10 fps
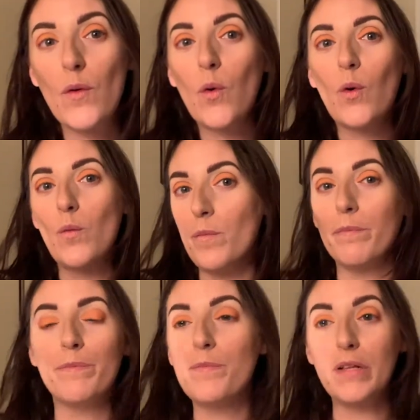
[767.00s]
oh,
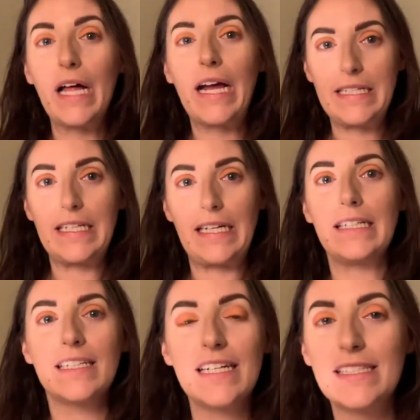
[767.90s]
blinding.
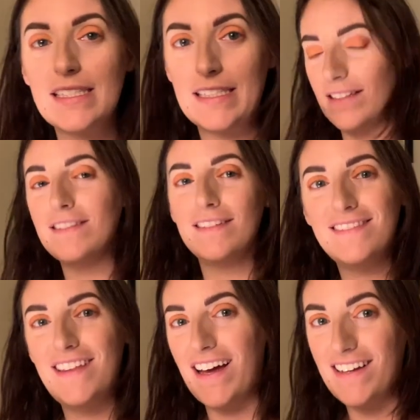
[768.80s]
It's,
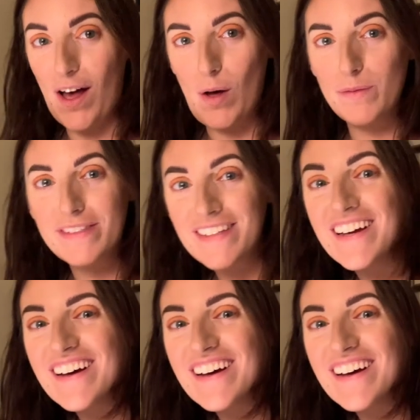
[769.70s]
that helps.